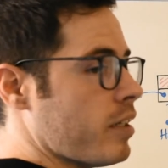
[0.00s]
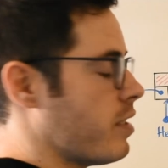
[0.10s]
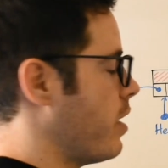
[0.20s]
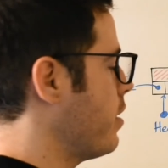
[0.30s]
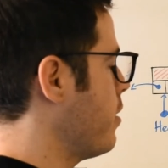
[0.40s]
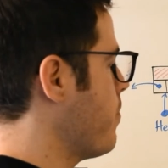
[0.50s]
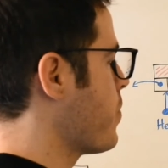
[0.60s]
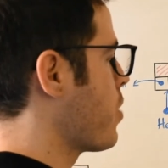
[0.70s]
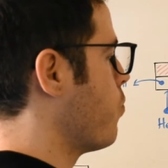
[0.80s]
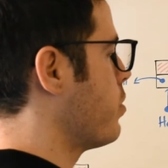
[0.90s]
our data.
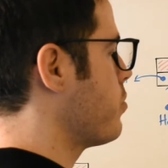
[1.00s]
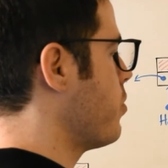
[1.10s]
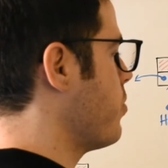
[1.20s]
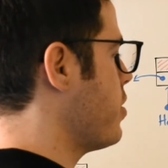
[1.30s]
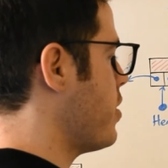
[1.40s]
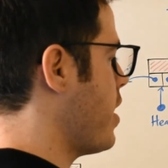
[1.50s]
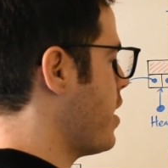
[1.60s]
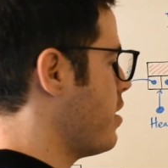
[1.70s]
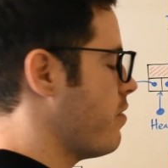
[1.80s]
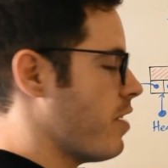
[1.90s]
Once we reach the
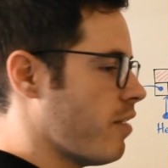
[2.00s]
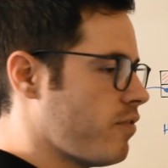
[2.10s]
end of that